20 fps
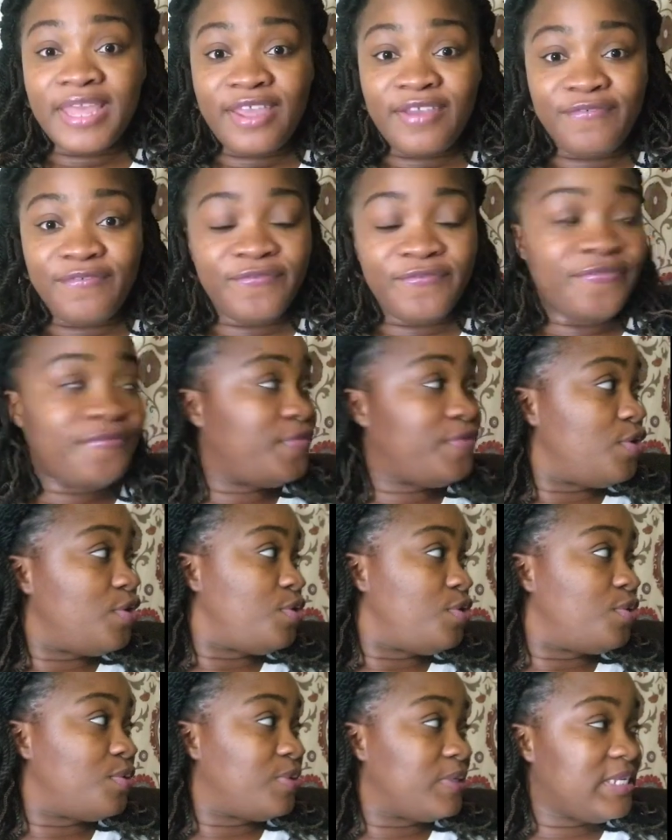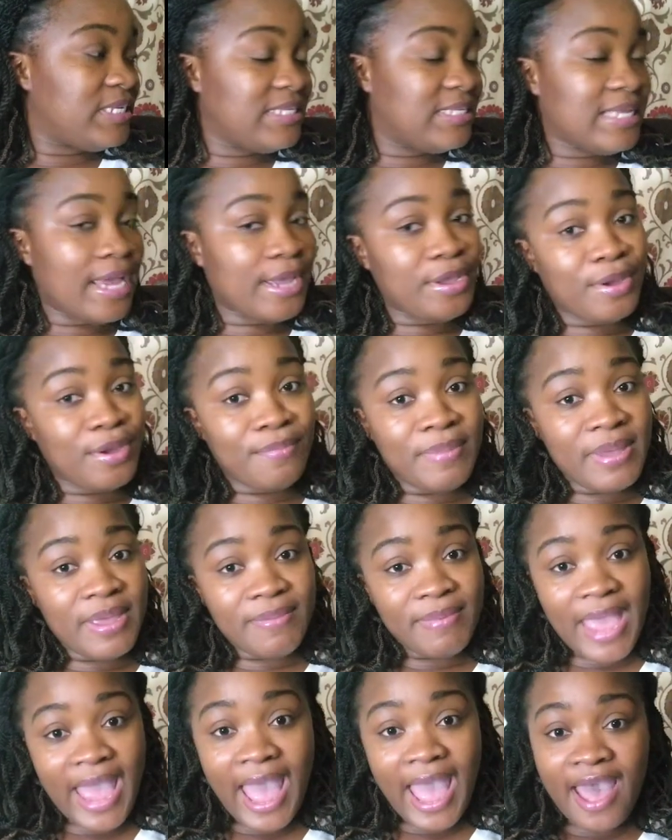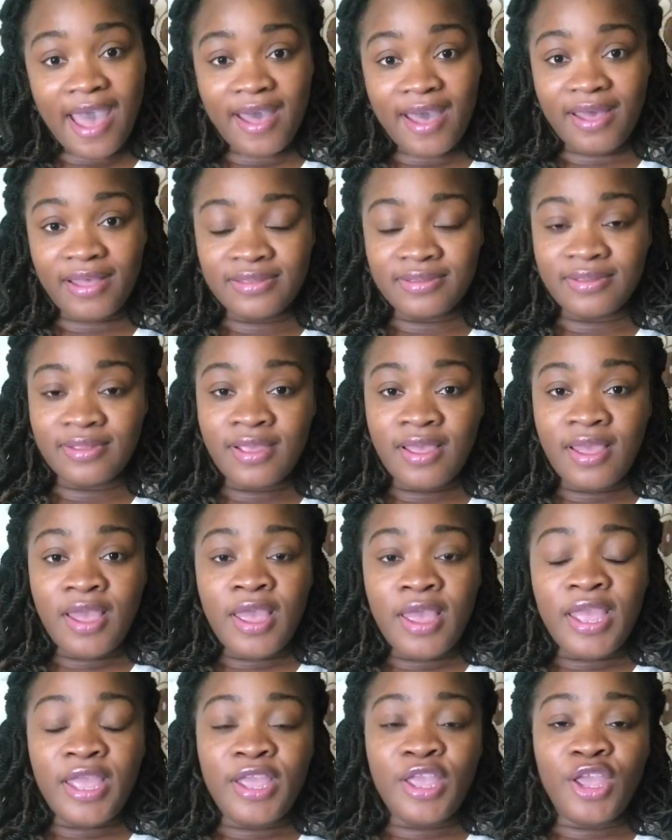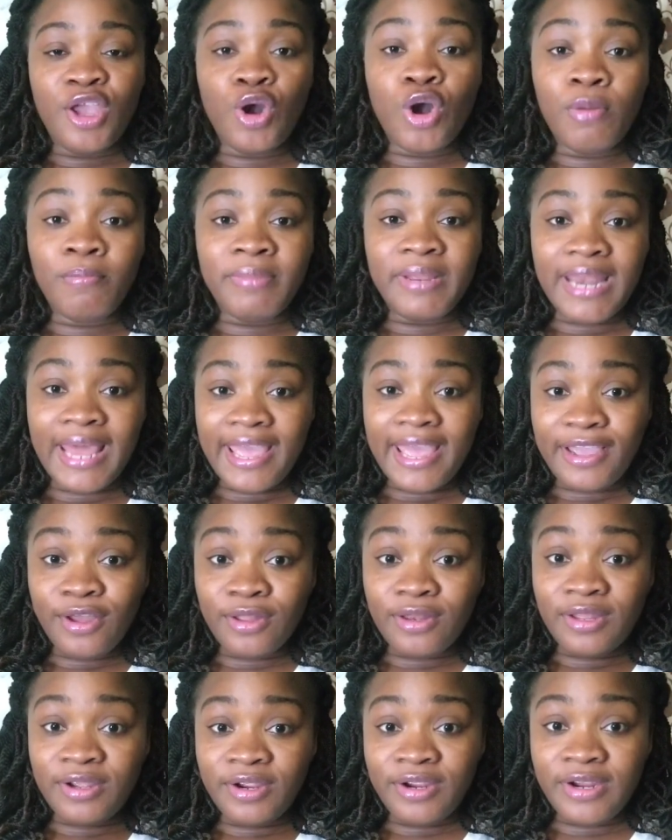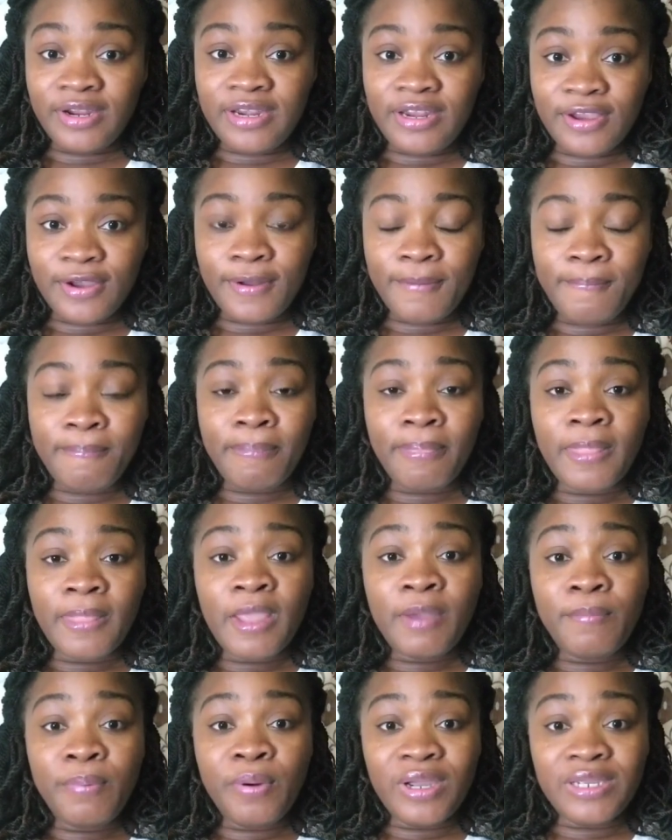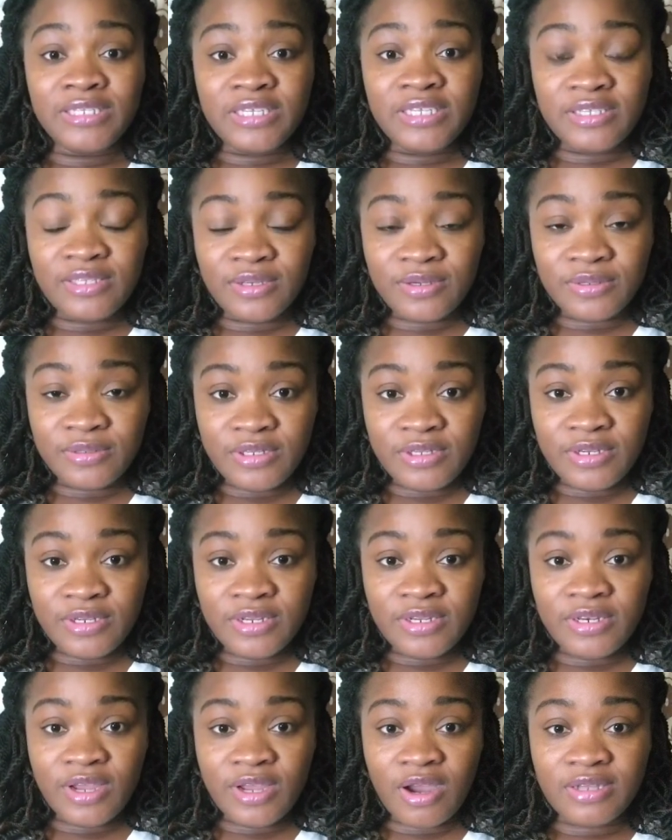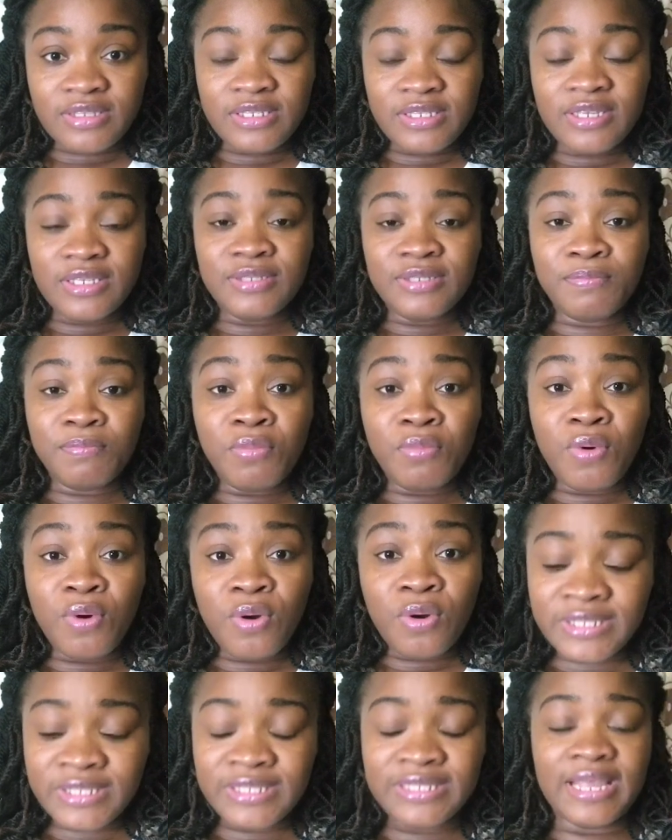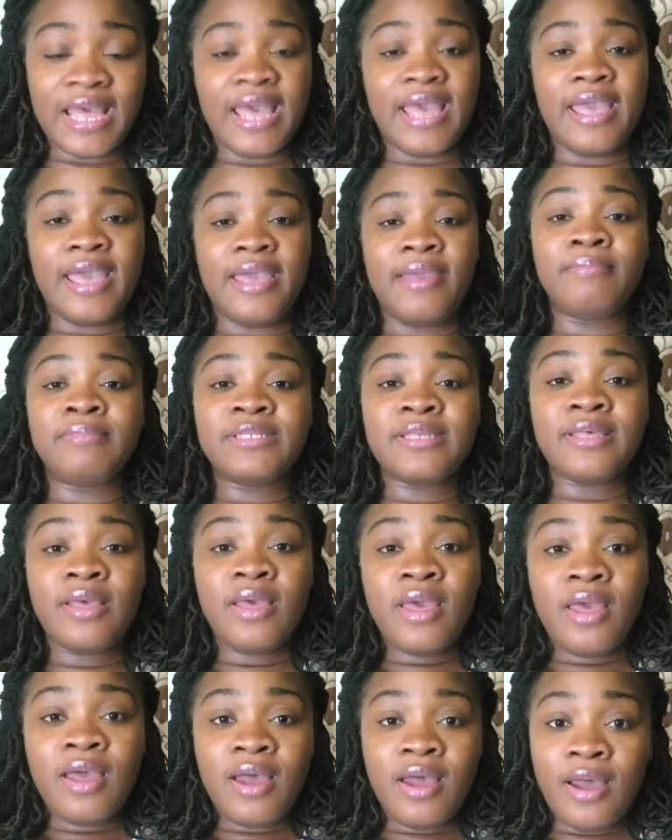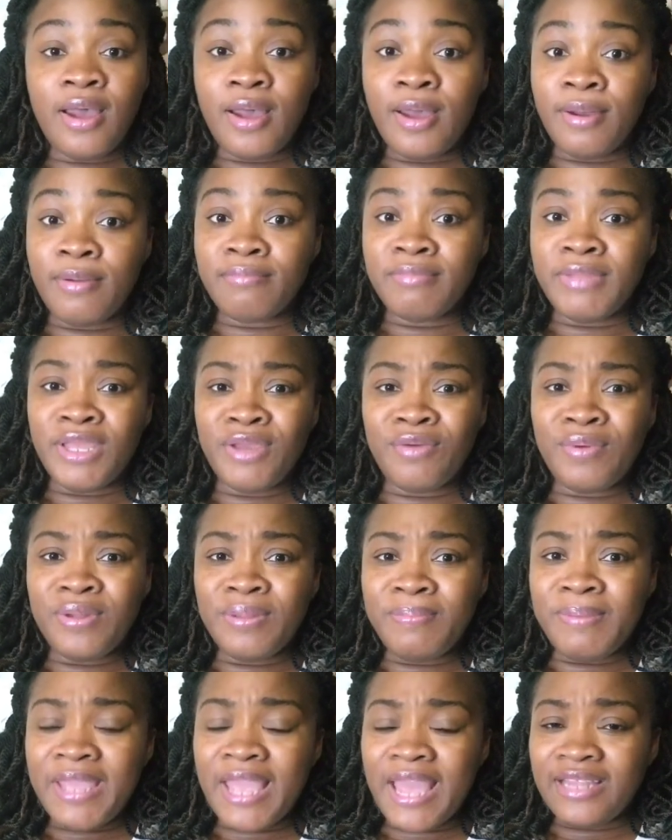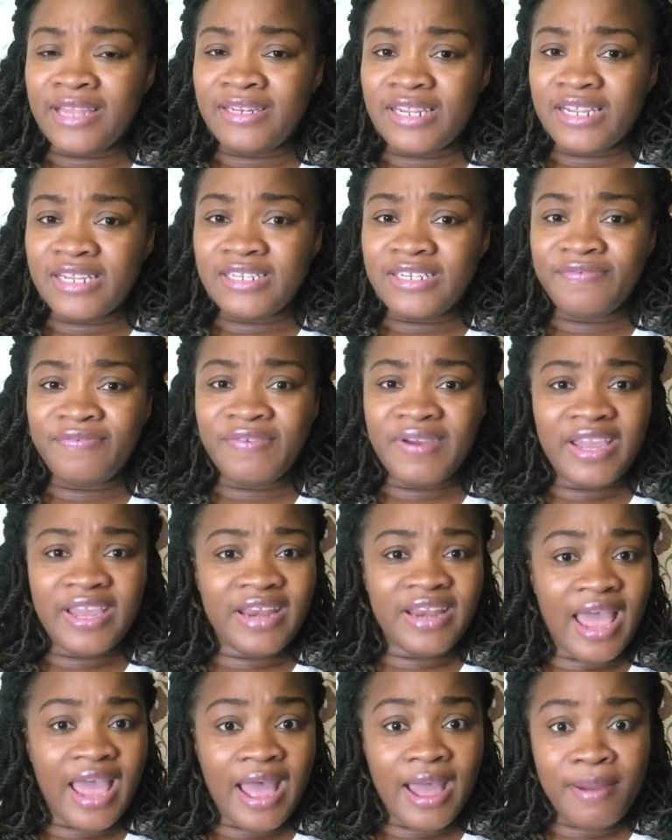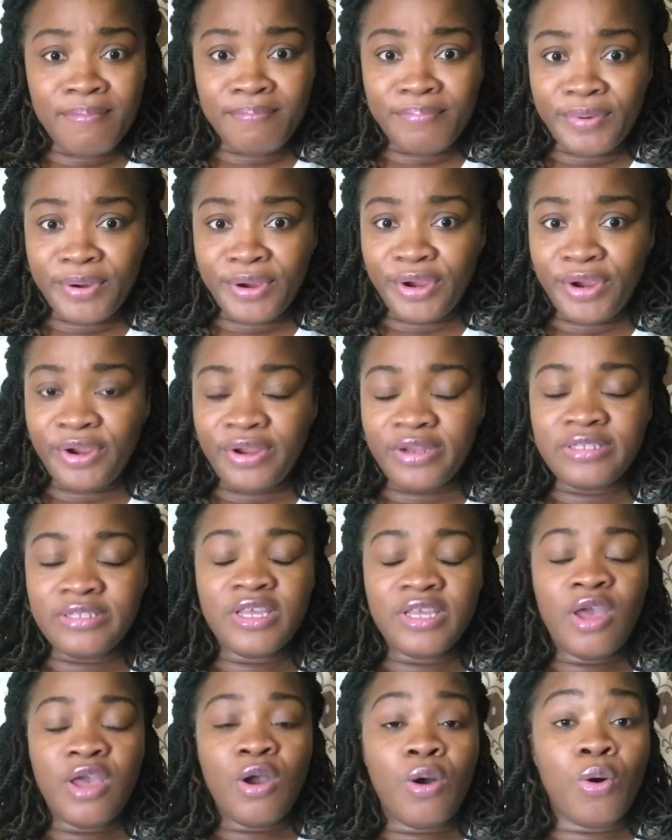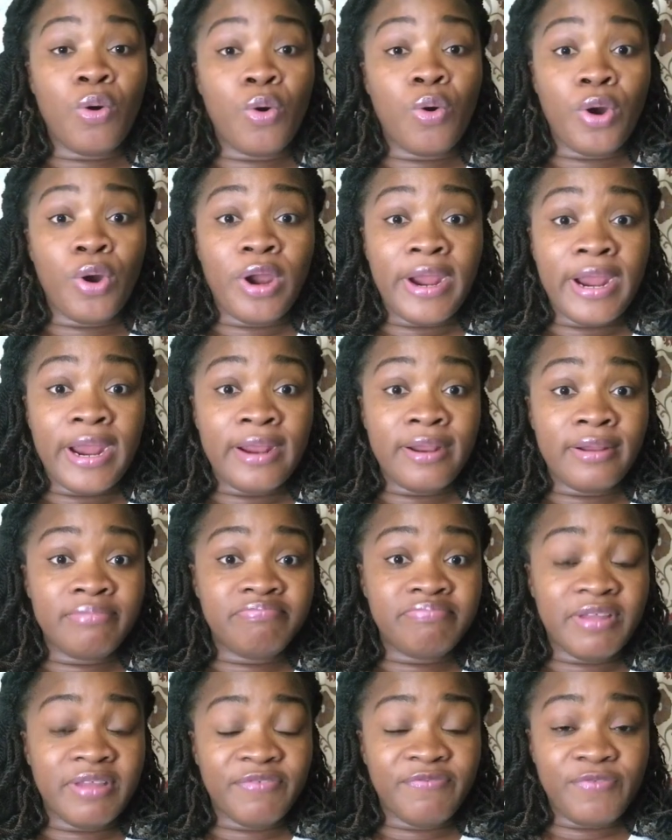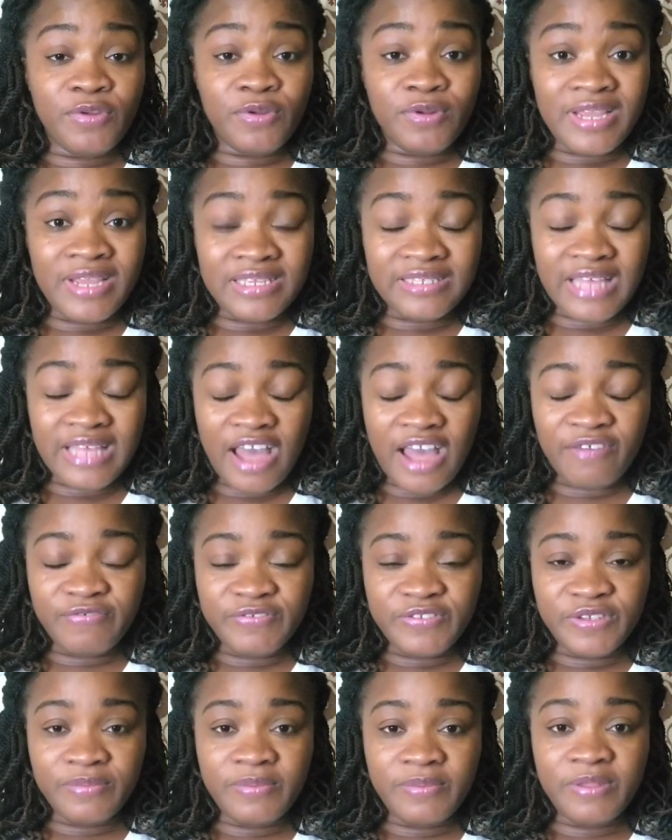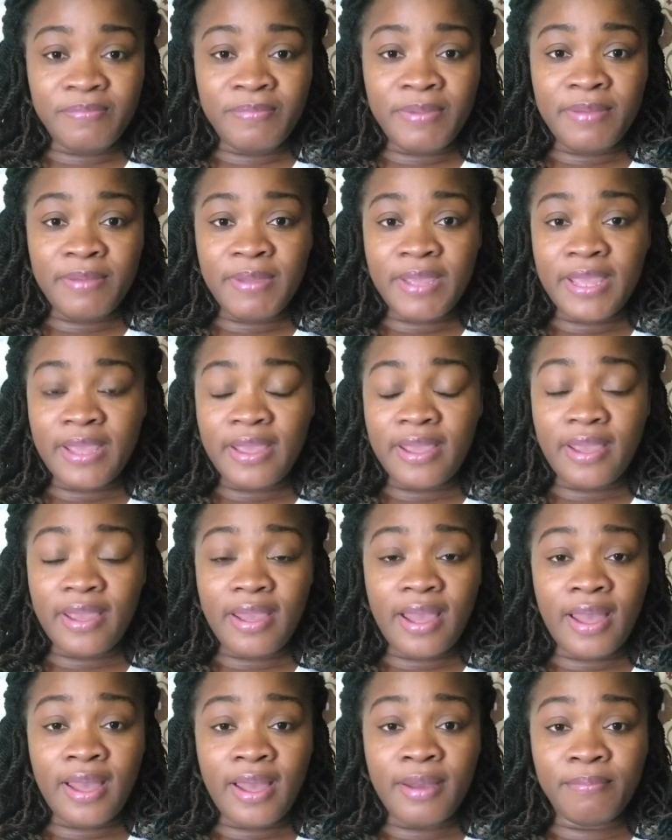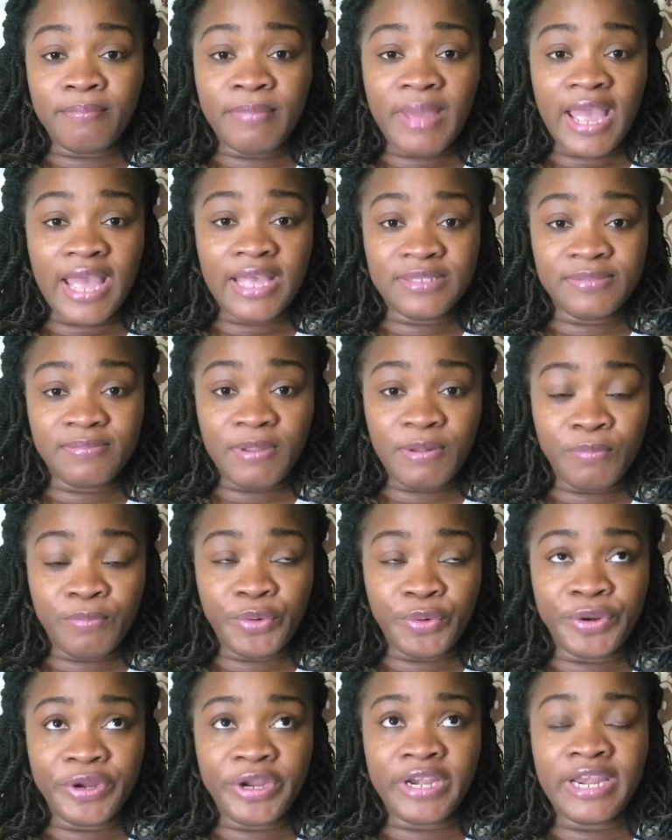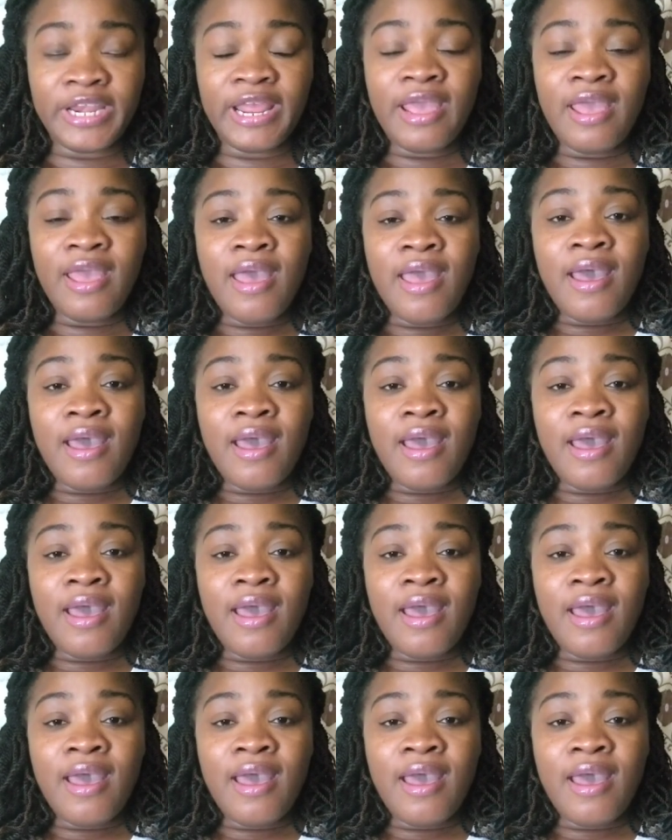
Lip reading: If you notice that your baby has a umbilical hernia, point it out to the doctors. Most times, it will be identified at birth or a few days after the baby has been born.